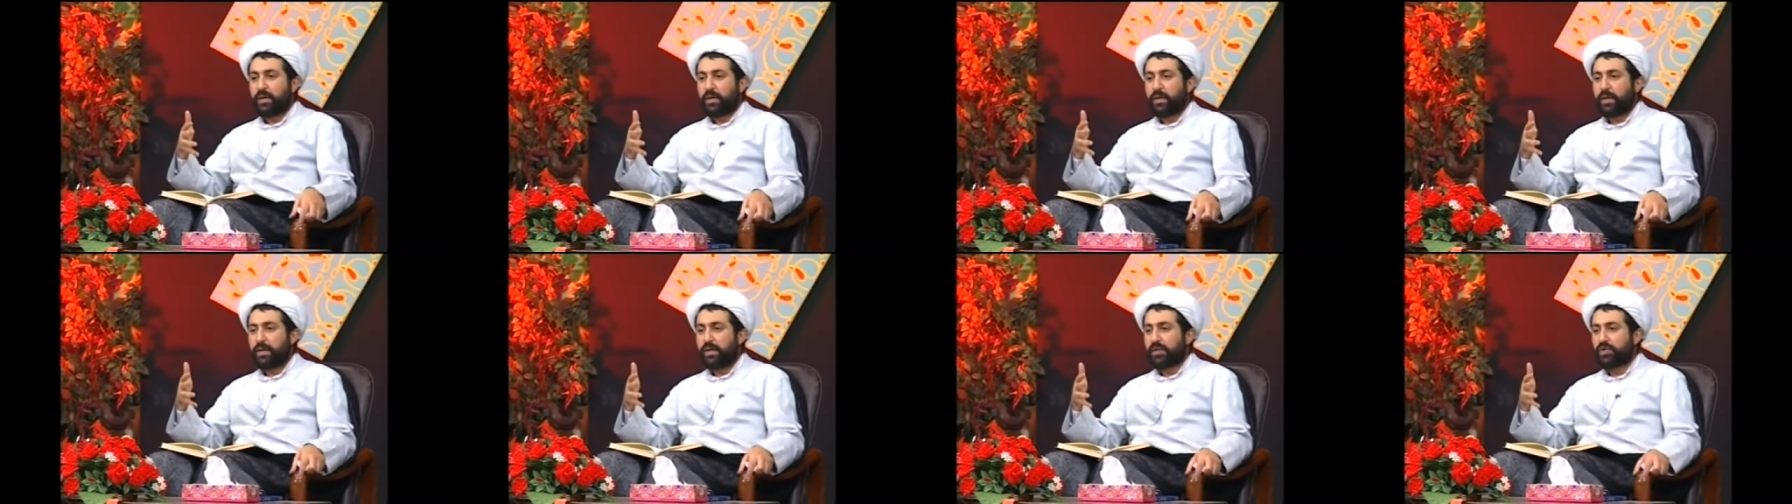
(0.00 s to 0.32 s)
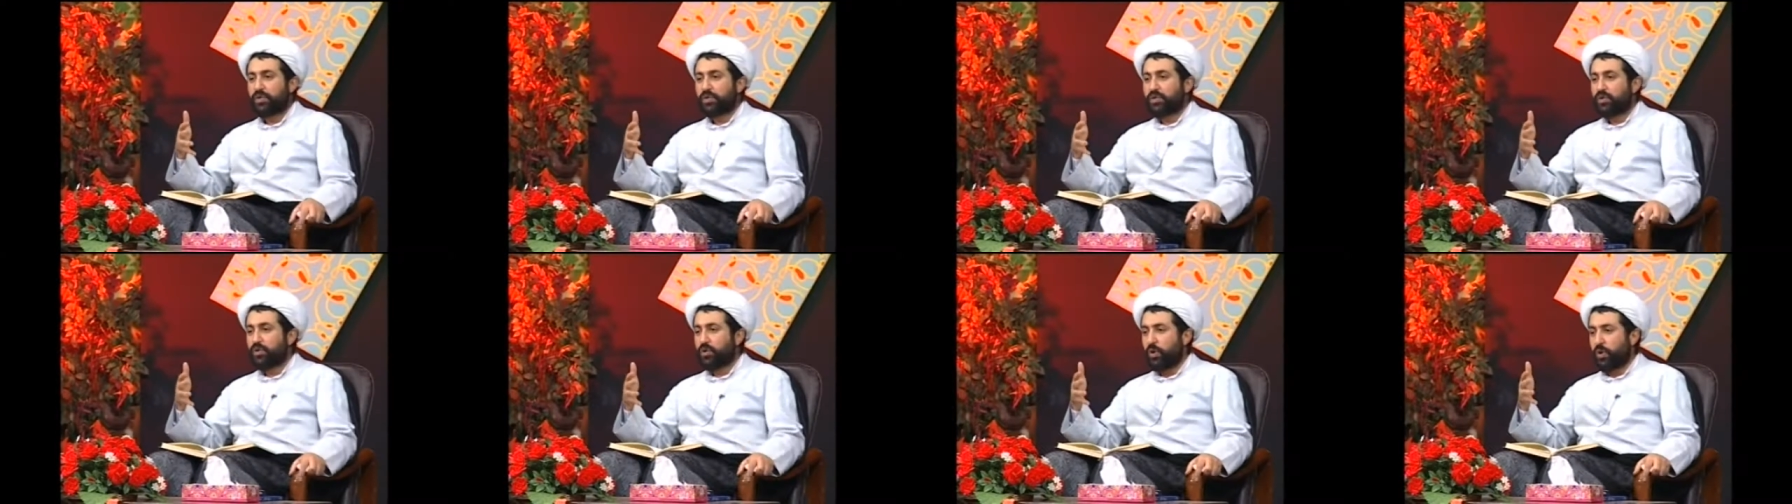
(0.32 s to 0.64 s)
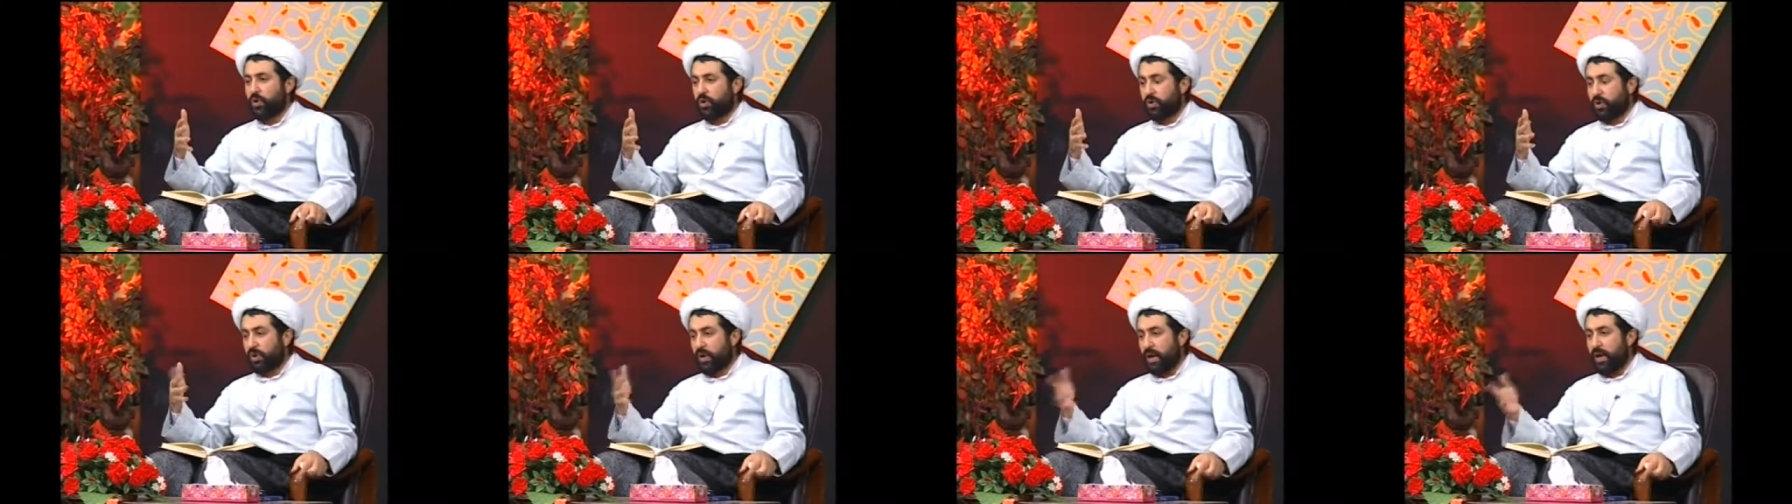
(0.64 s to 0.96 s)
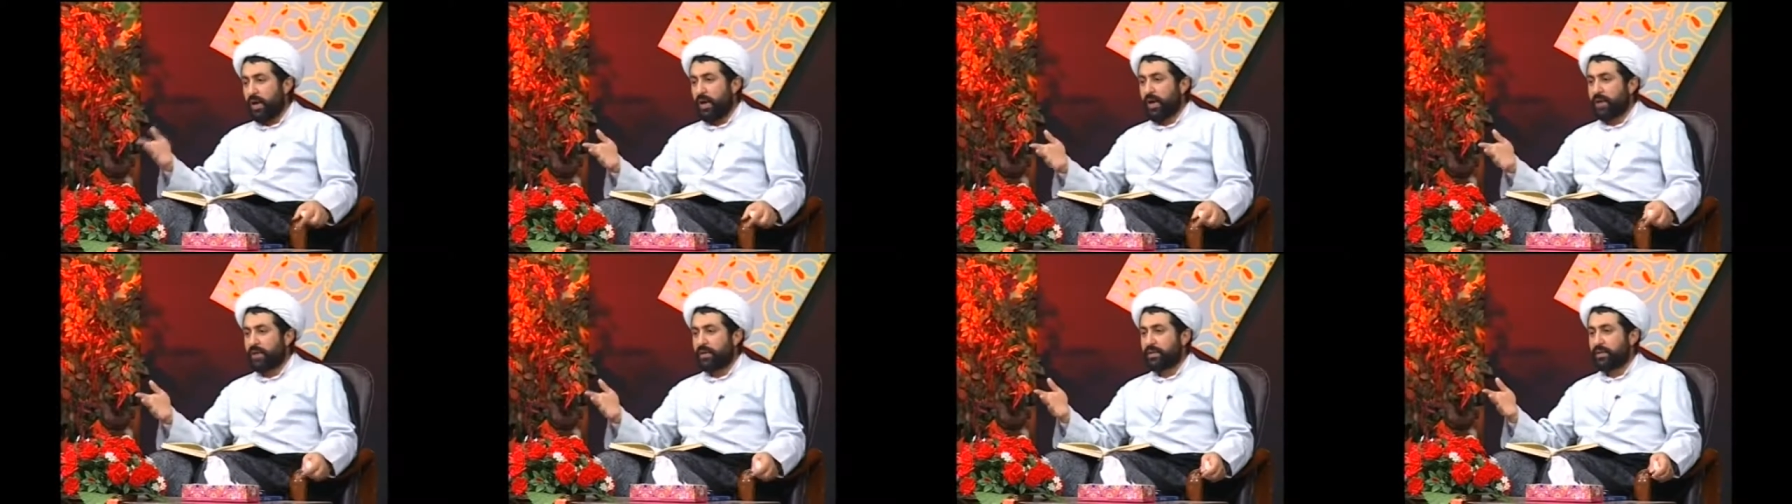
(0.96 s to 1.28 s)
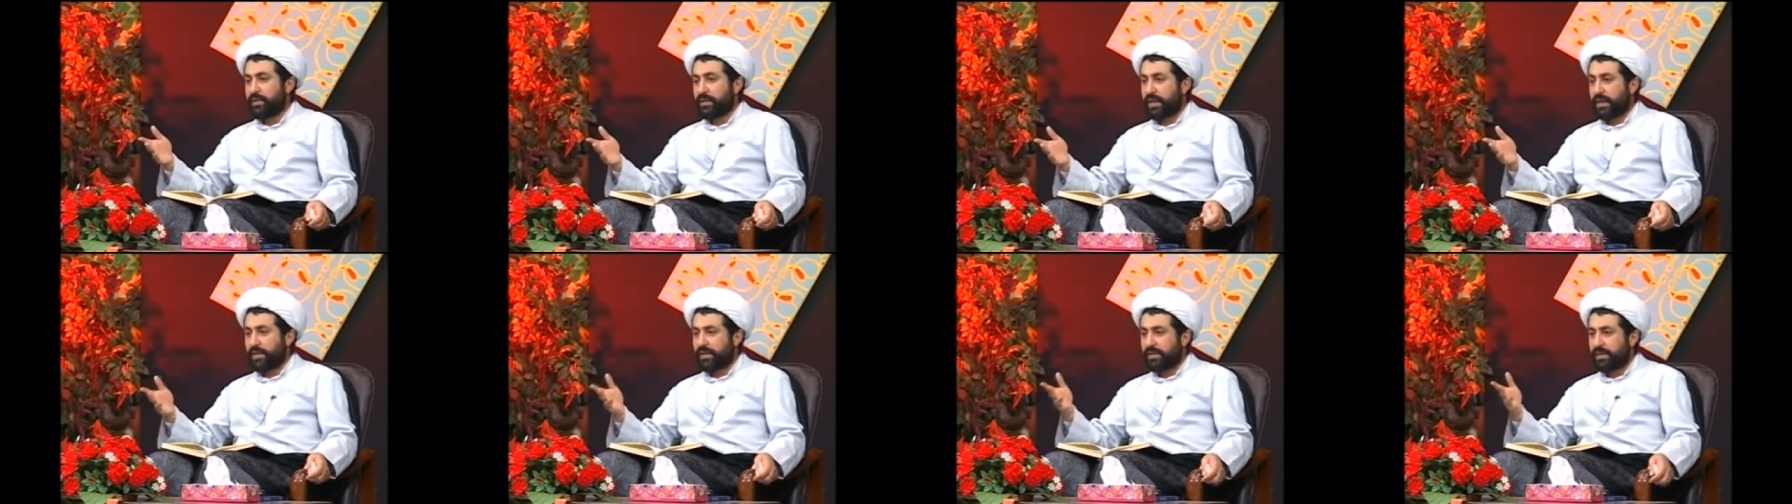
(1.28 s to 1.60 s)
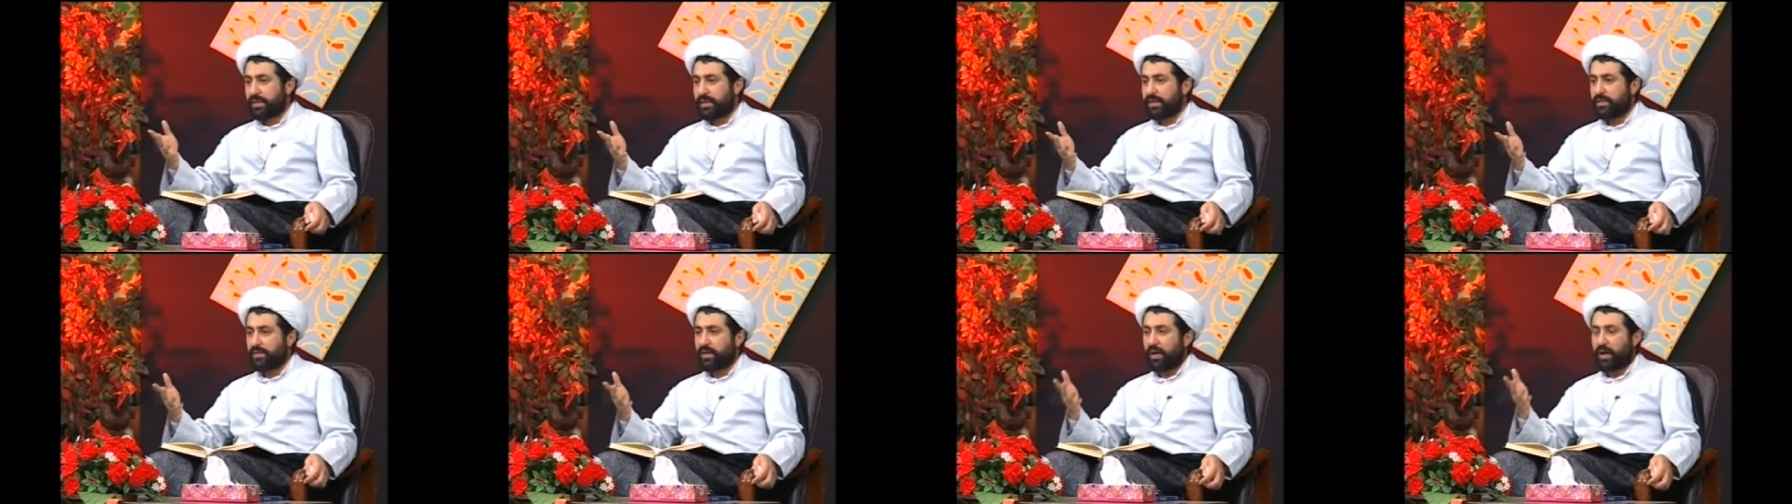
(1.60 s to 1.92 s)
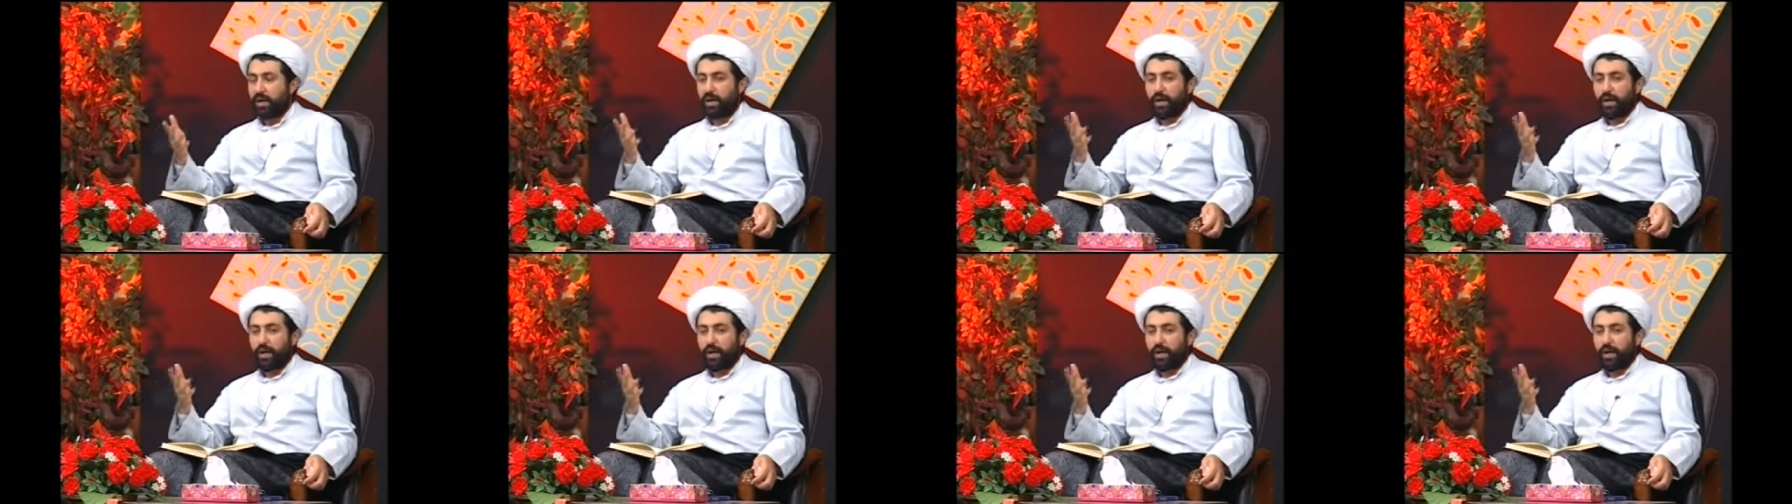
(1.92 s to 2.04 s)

is so kind that says